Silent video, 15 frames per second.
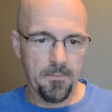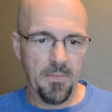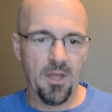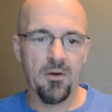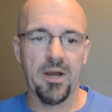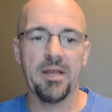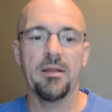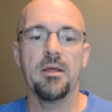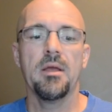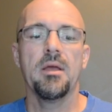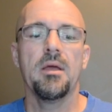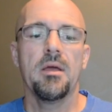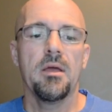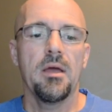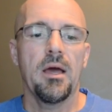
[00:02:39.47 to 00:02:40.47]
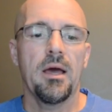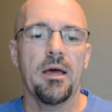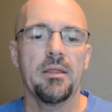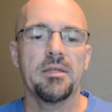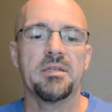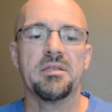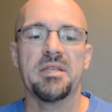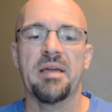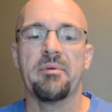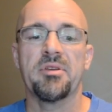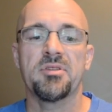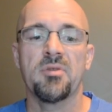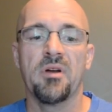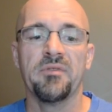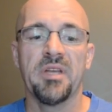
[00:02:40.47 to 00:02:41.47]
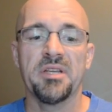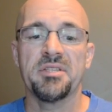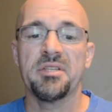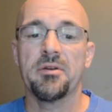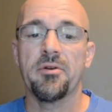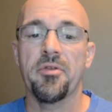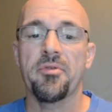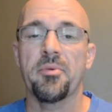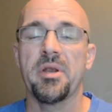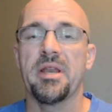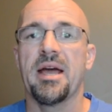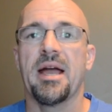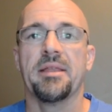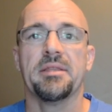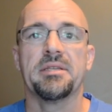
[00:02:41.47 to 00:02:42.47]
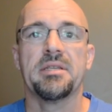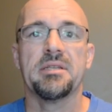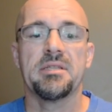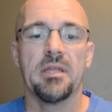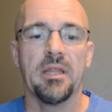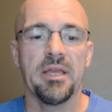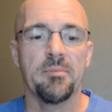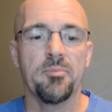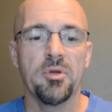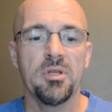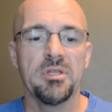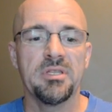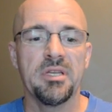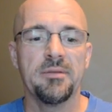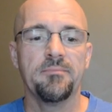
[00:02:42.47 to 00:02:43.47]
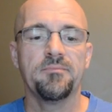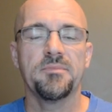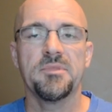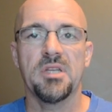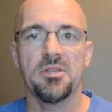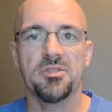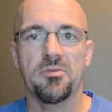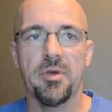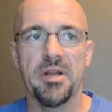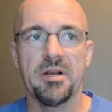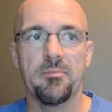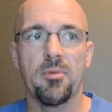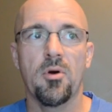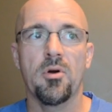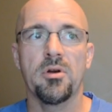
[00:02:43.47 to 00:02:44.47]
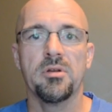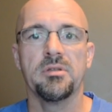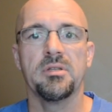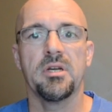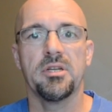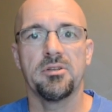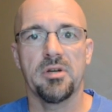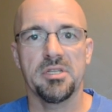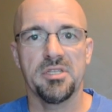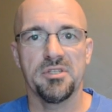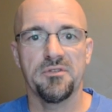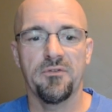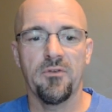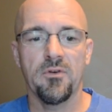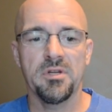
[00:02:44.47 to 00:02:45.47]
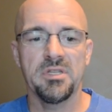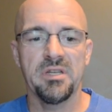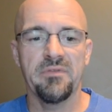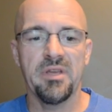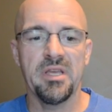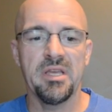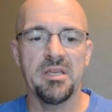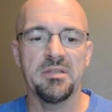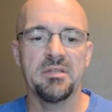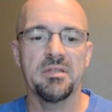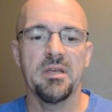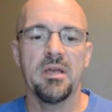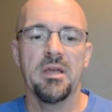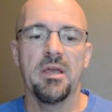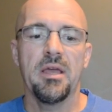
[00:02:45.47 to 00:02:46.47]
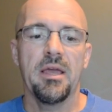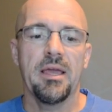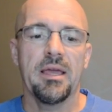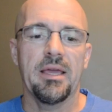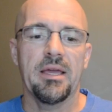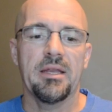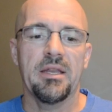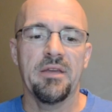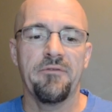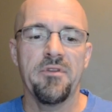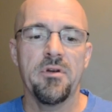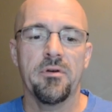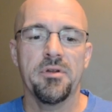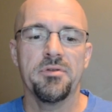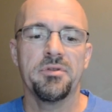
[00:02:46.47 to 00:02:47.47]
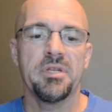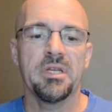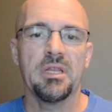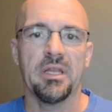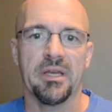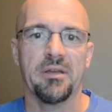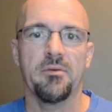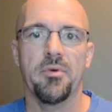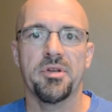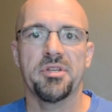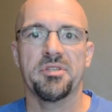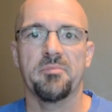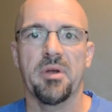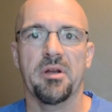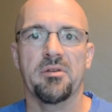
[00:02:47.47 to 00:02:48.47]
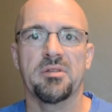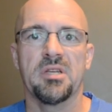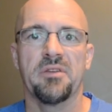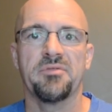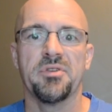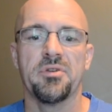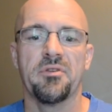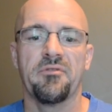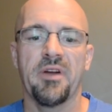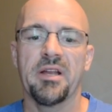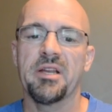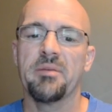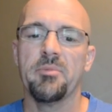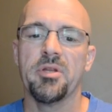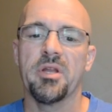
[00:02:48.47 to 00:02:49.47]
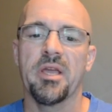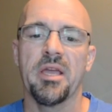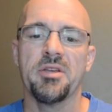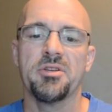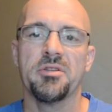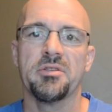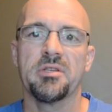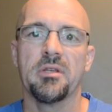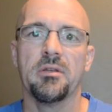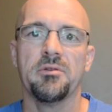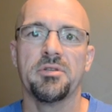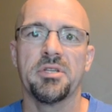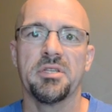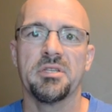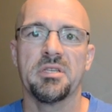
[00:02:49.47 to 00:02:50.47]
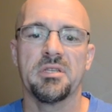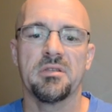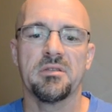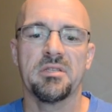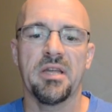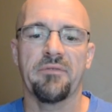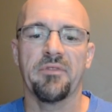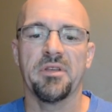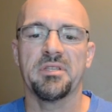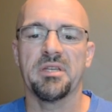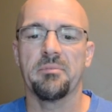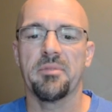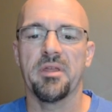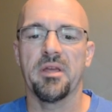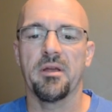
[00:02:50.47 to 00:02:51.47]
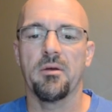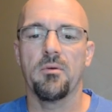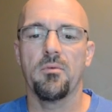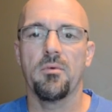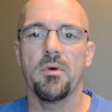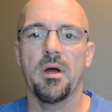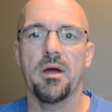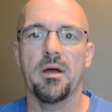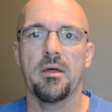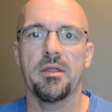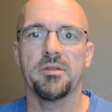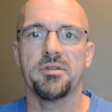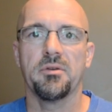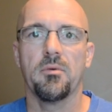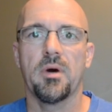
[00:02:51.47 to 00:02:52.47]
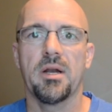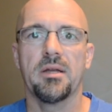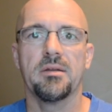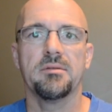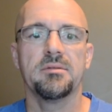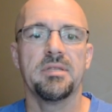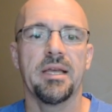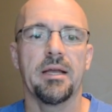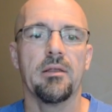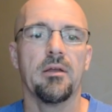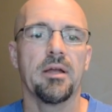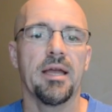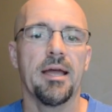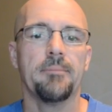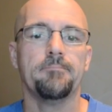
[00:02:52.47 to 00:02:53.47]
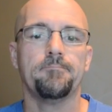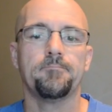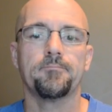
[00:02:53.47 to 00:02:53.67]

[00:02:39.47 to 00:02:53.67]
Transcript: Alright, this is MS-12-039. This is the Link bulletin. It's also rated important, addresses 4 CVEs. And if you are using Link, which is Microsoft's Unified Communication Solutions, this is definitely something that you'll want to take a look at.